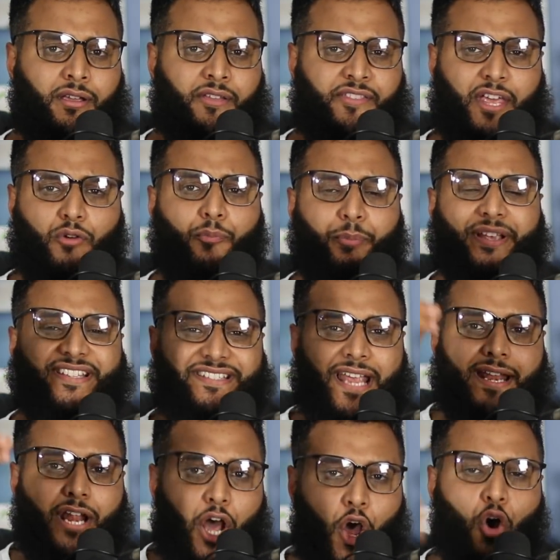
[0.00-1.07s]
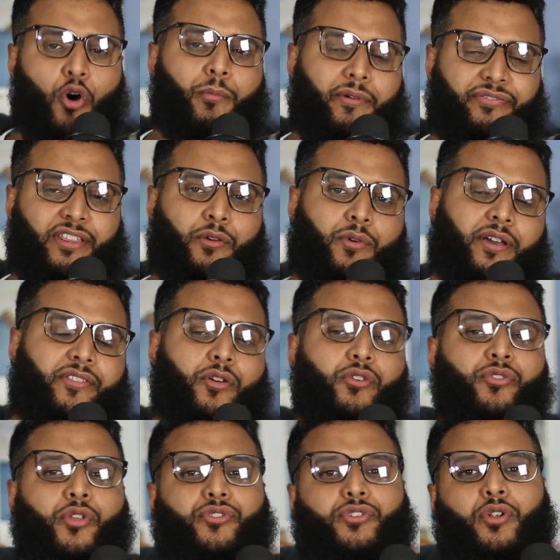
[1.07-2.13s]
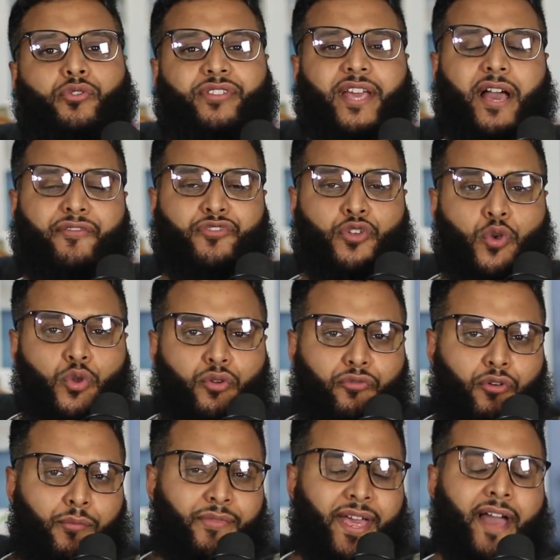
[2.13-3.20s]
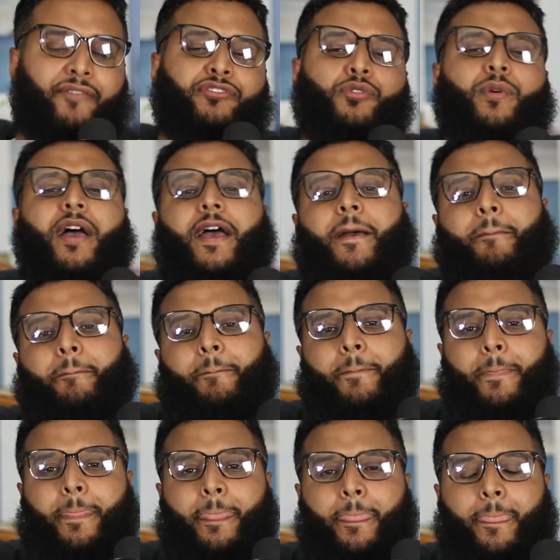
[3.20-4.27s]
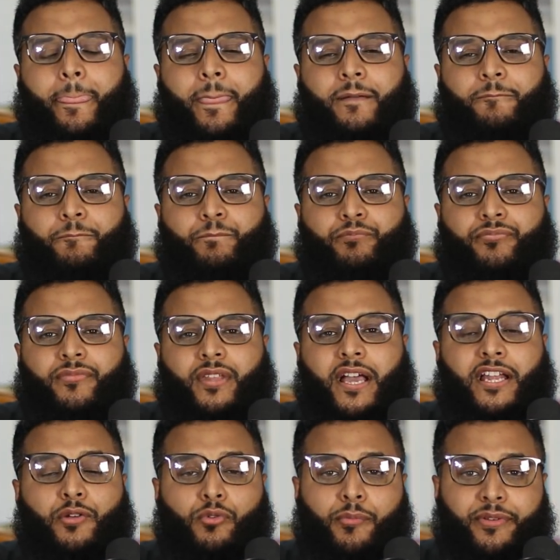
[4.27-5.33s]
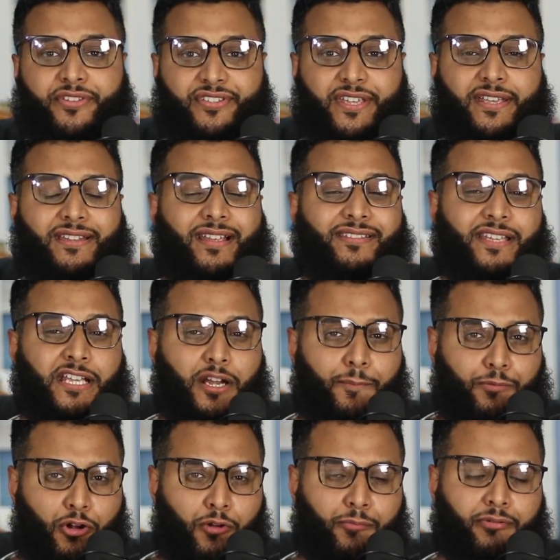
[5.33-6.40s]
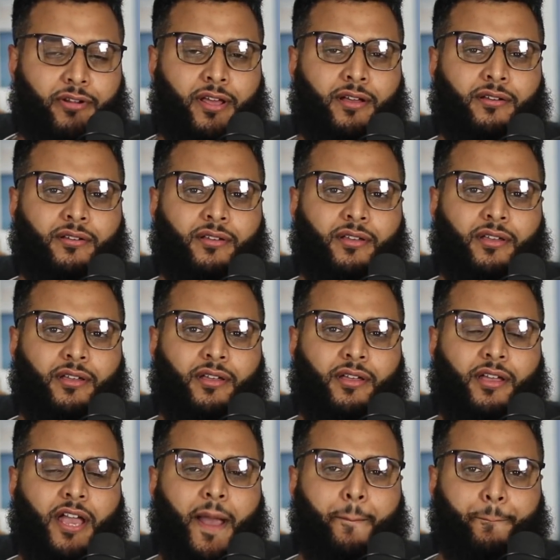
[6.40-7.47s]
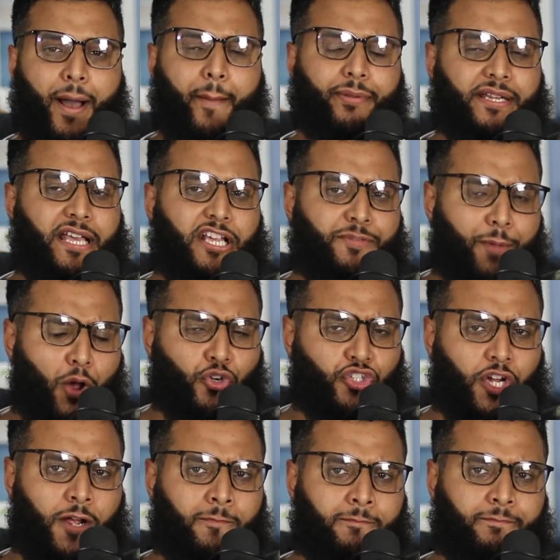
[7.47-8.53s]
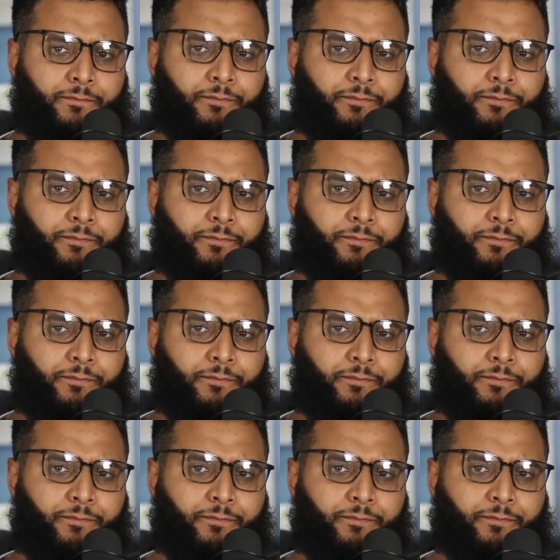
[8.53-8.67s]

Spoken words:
They will be sent home if they wear those clothes. They have uniform they have to wear. And it will be seen as inappropriate and public exposure.